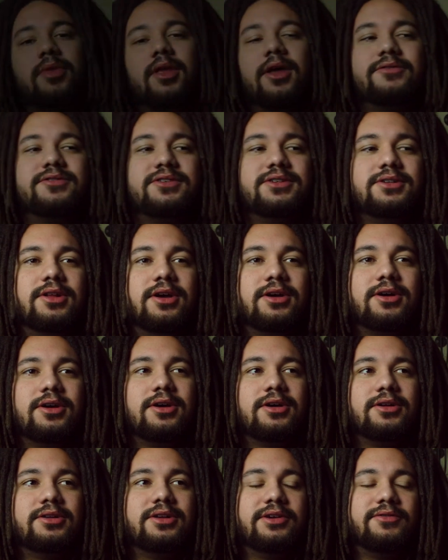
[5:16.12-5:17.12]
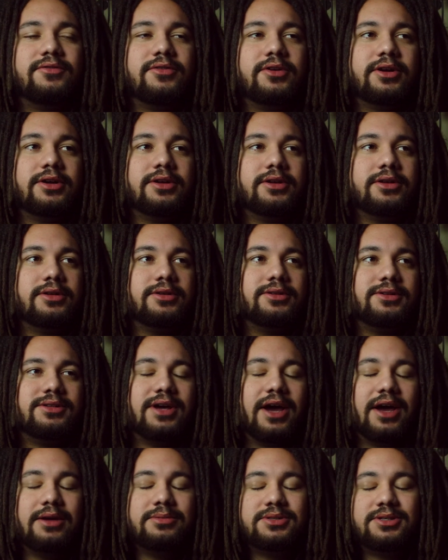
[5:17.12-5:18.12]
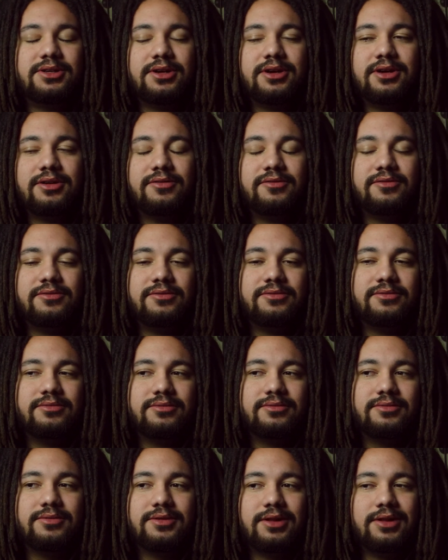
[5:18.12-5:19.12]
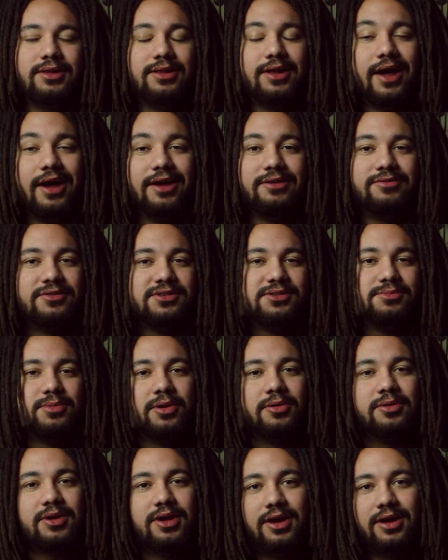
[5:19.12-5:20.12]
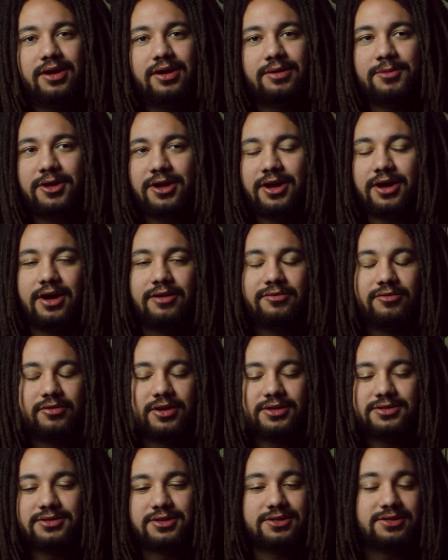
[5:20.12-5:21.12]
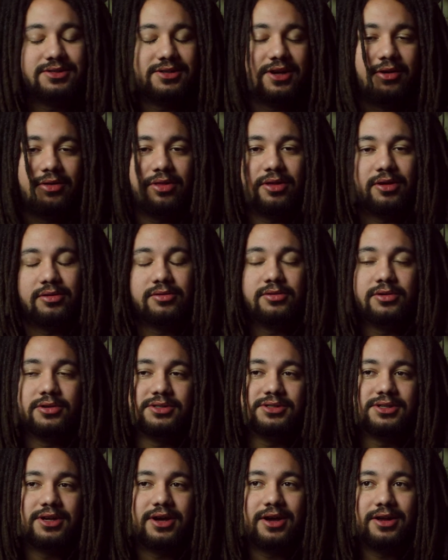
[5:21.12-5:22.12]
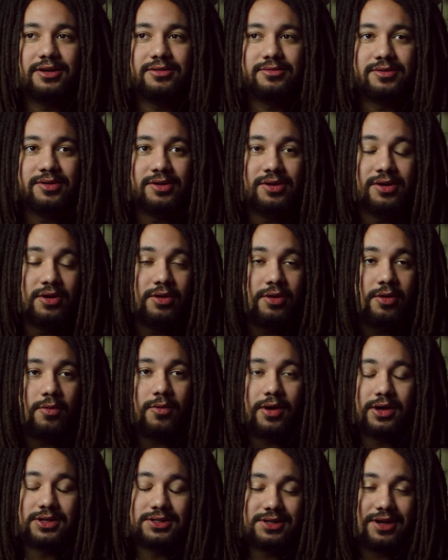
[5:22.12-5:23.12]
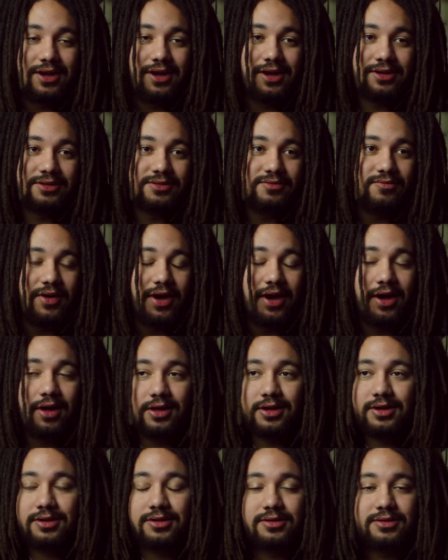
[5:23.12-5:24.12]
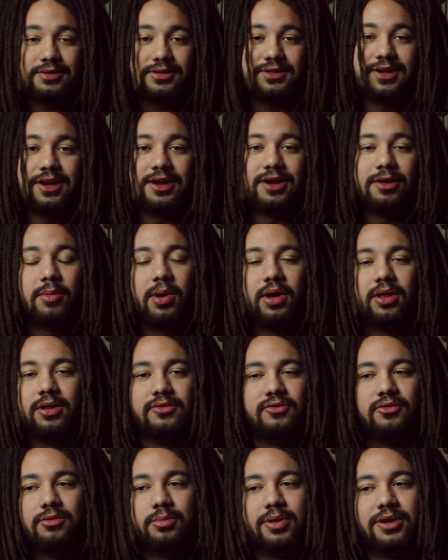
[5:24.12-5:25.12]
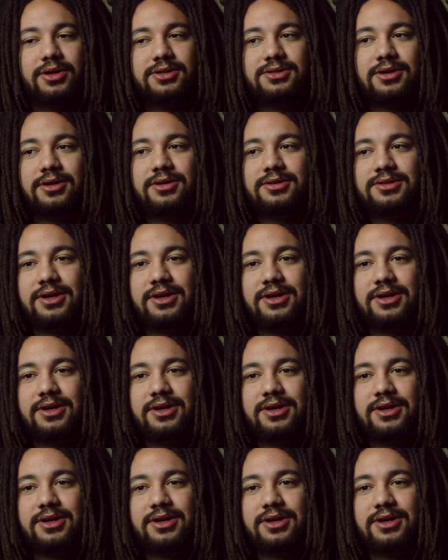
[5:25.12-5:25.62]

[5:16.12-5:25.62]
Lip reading: I've seen like all different types of life in Spokane. I mean, I got friends on the South Hill, North Side, West Side, Valley. It's like I'm all over the place all the